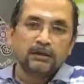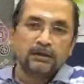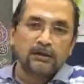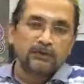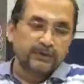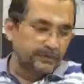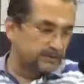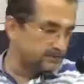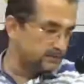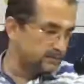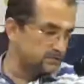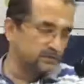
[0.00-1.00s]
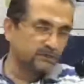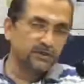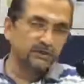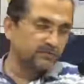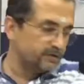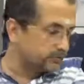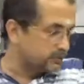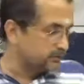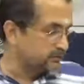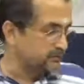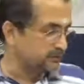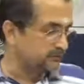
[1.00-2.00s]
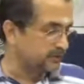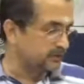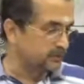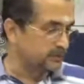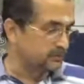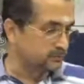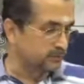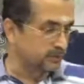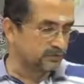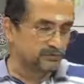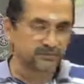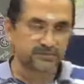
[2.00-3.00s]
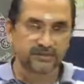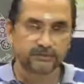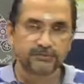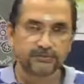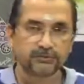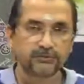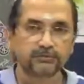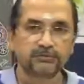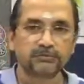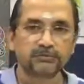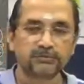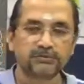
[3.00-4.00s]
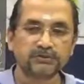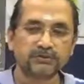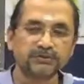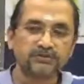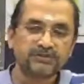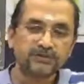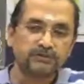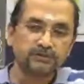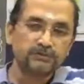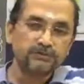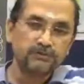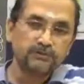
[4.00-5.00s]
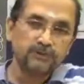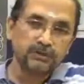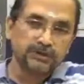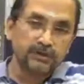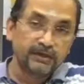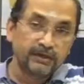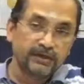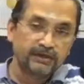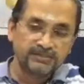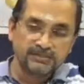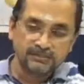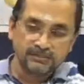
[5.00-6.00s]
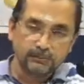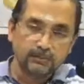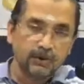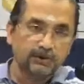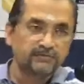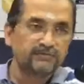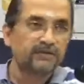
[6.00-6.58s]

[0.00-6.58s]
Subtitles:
Okay, so now we are ready to move on to step two. So step two is the body for